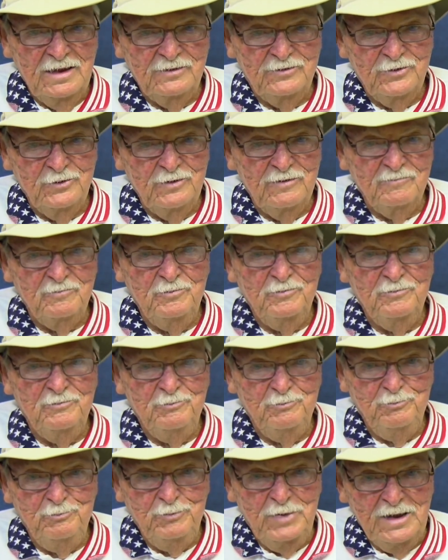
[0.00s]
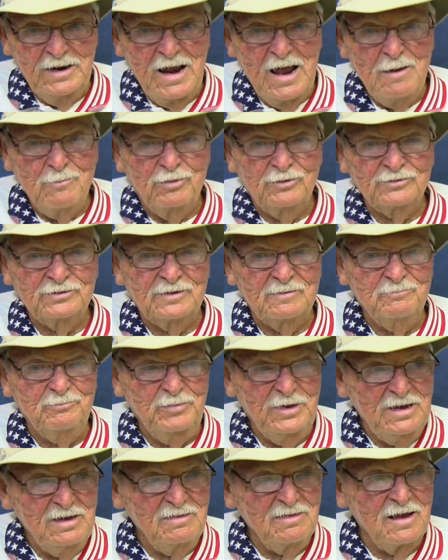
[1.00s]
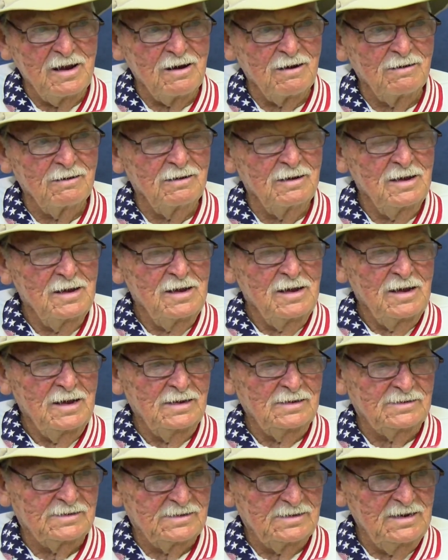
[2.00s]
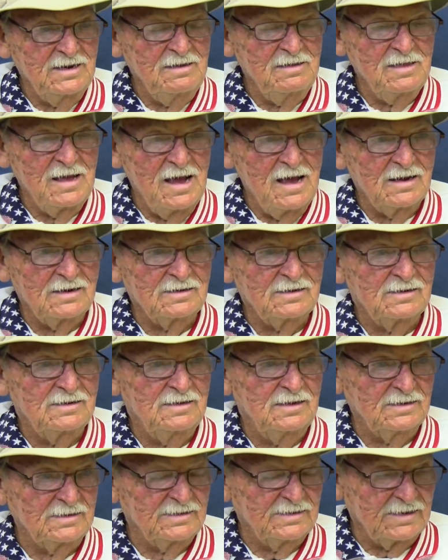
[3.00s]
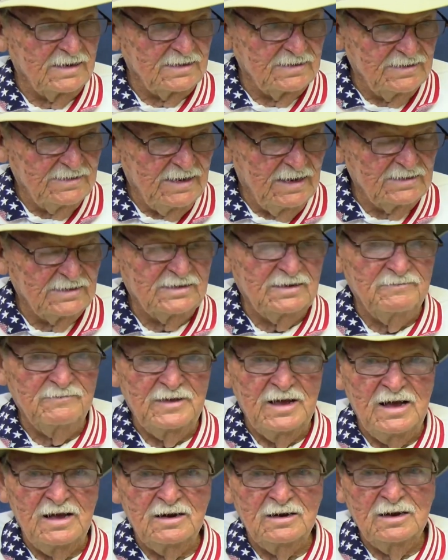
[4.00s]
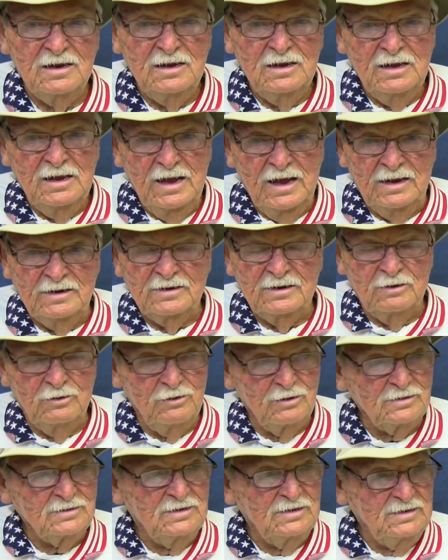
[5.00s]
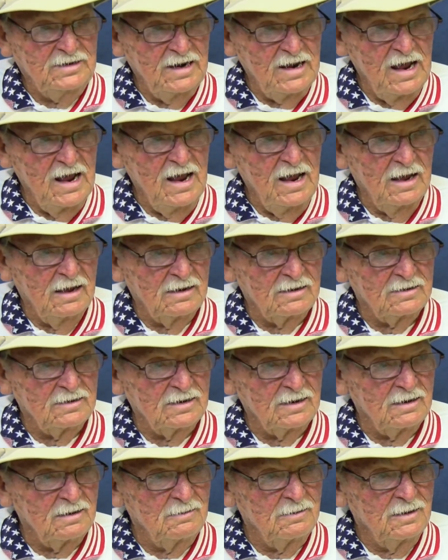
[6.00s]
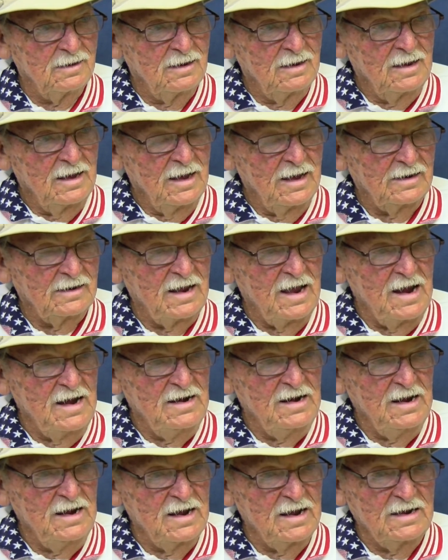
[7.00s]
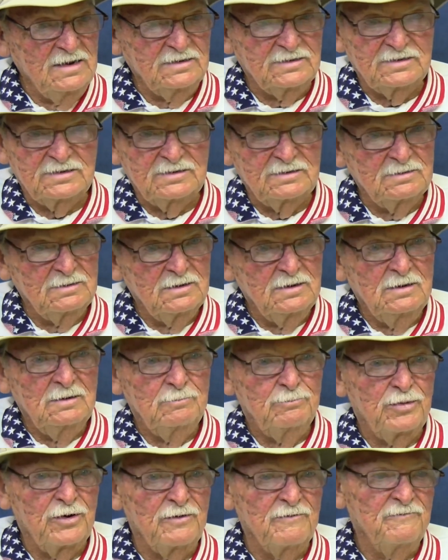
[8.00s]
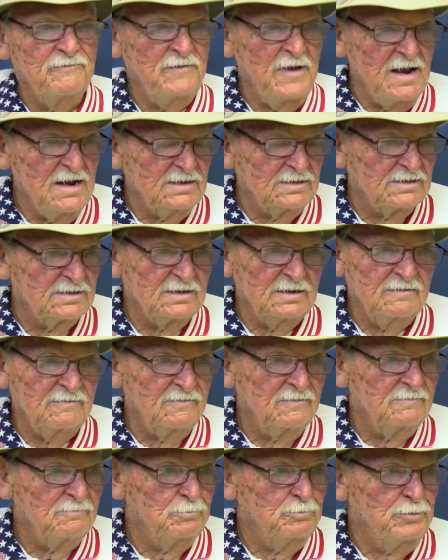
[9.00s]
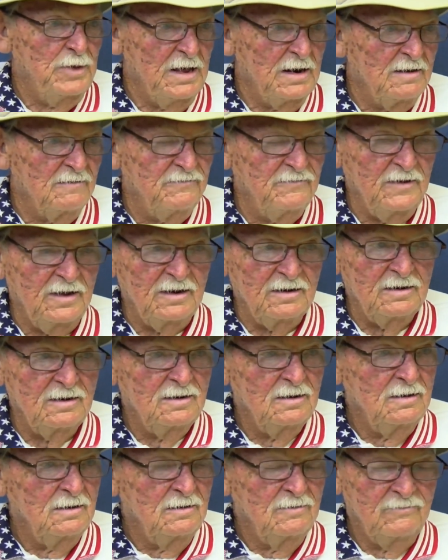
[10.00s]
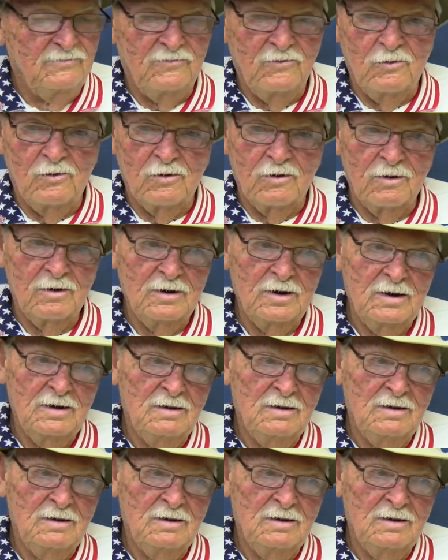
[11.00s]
to have been able to be there and see the success of that, and to look today at ADA's pervasive benefit for